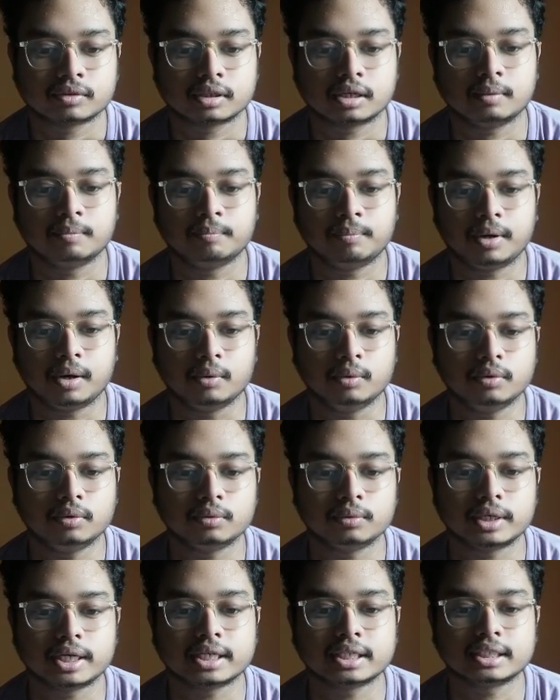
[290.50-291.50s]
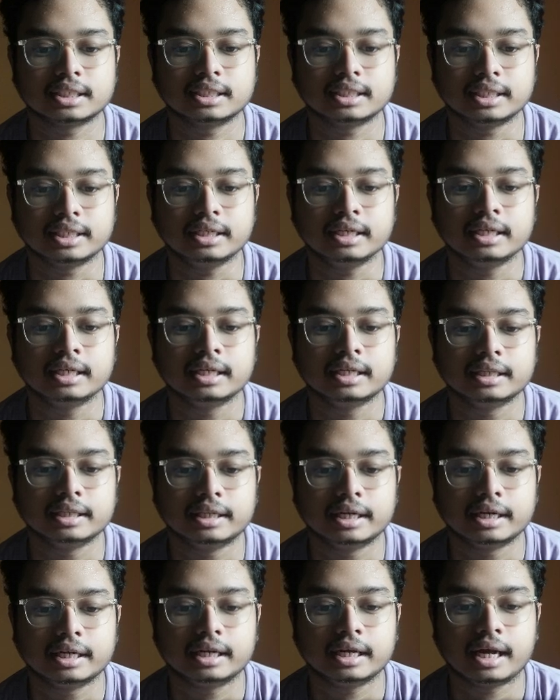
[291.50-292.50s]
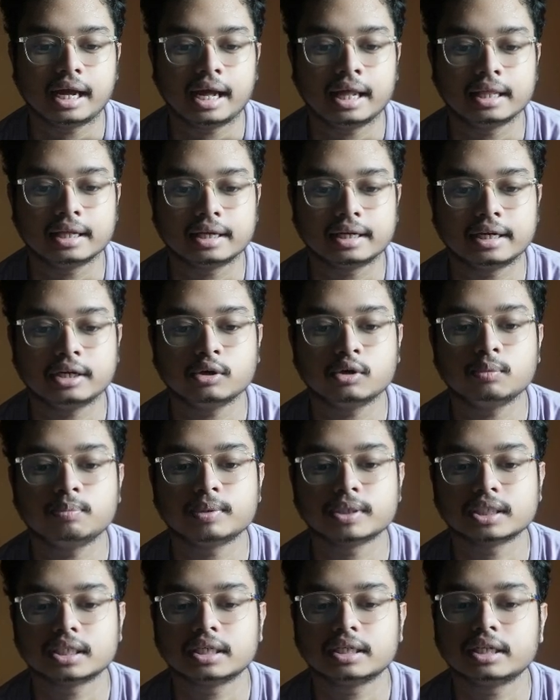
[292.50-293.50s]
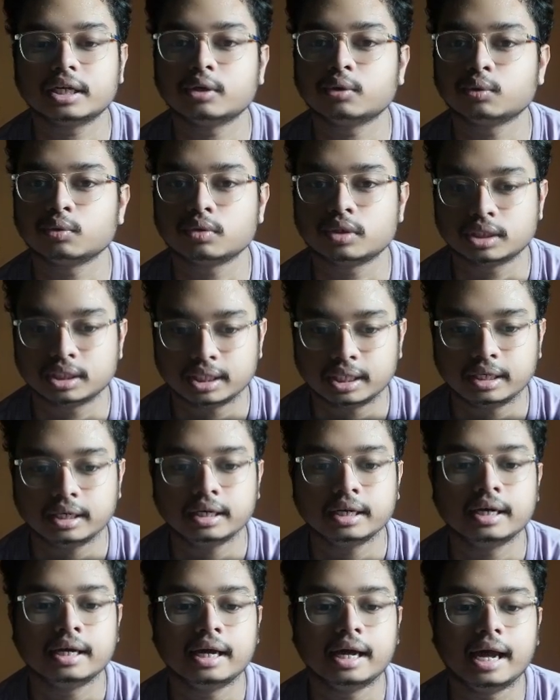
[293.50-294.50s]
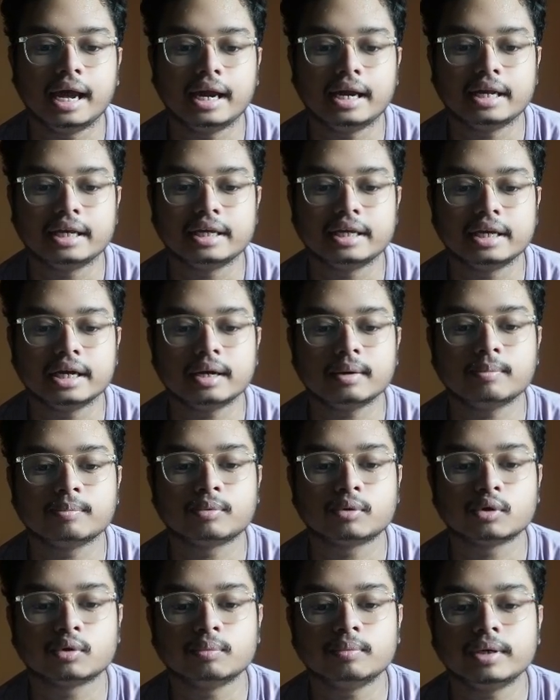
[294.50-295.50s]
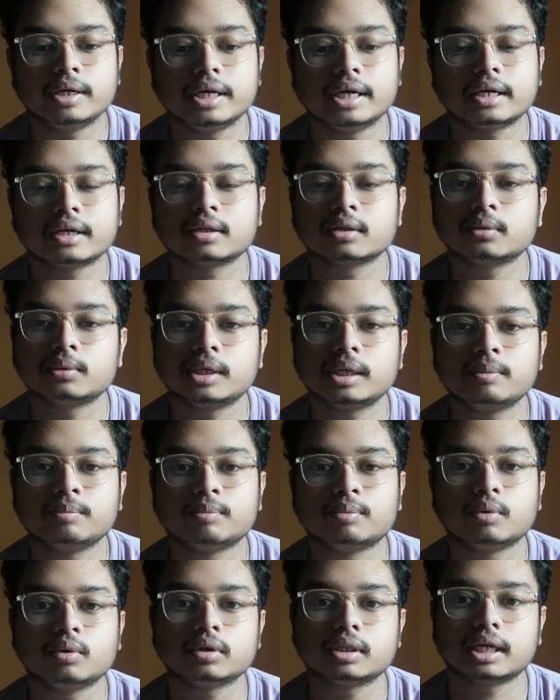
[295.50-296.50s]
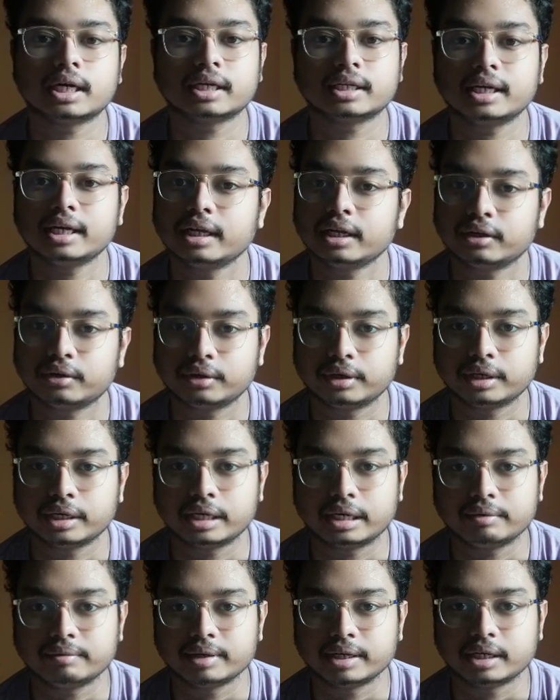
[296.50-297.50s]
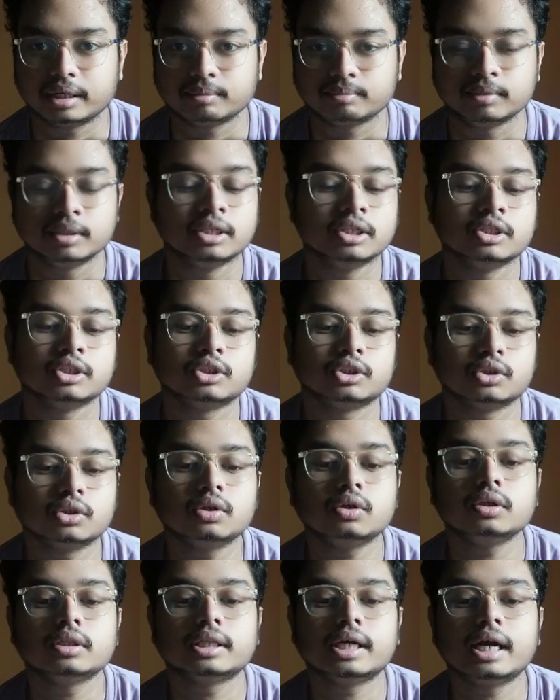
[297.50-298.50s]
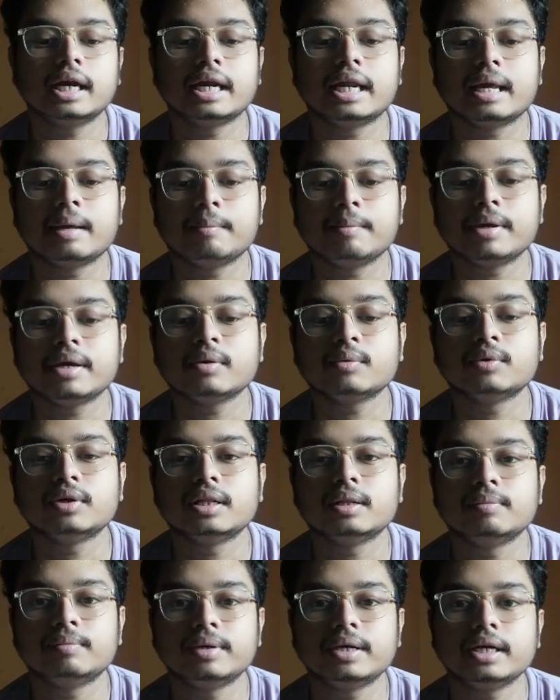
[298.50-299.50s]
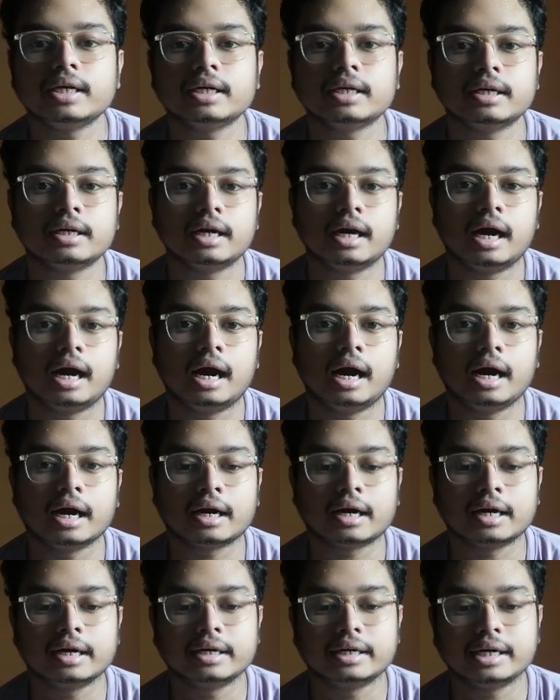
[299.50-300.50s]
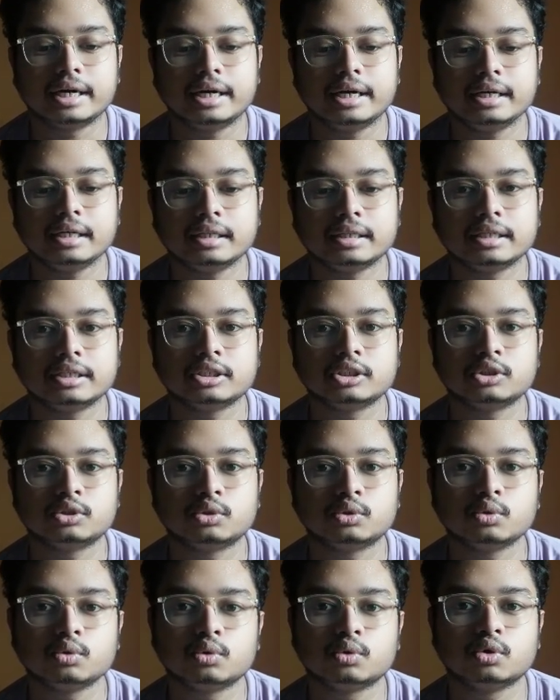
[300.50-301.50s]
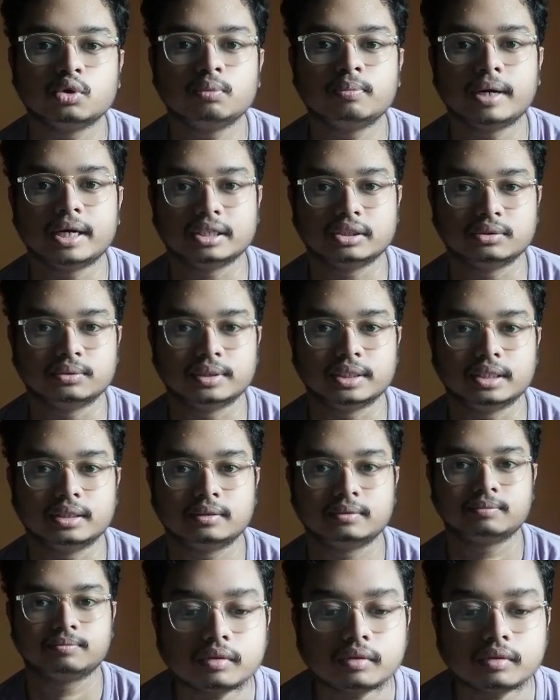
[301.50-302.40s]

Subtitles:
compound, we can see that the alkane group present in the root chain, and here bromine and chlorine both are the electronegative atom. So the naming will be containing these two group as well.